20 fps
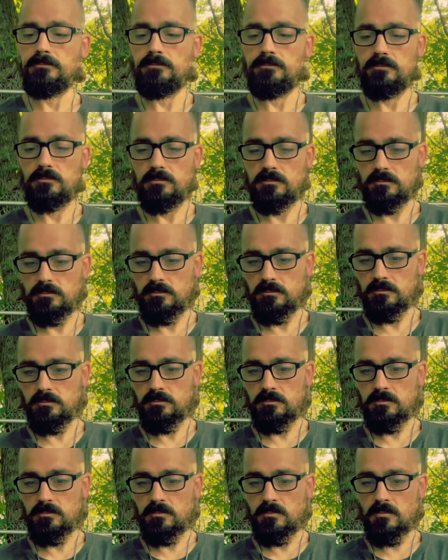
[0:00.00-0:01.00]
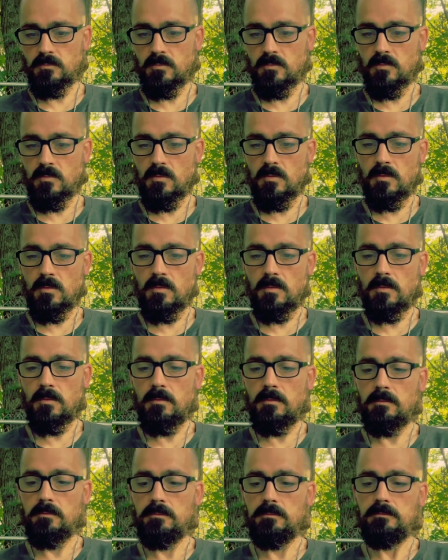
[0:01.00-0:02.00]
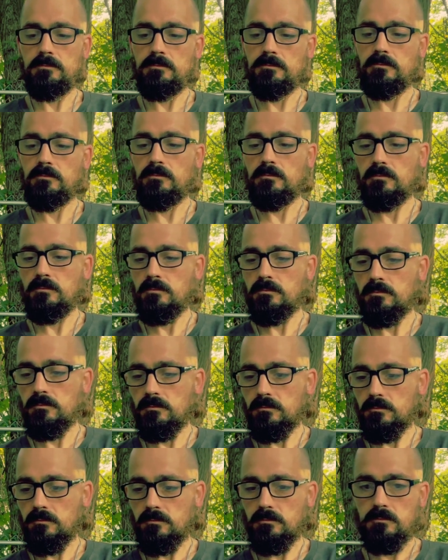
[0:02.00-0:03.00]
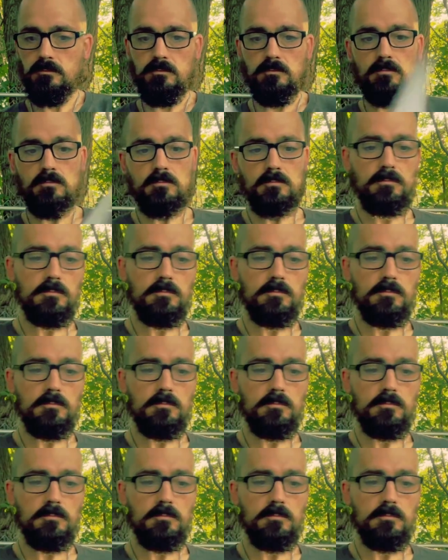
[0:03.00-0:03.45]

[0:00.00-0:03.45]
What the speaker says: Nothing is said.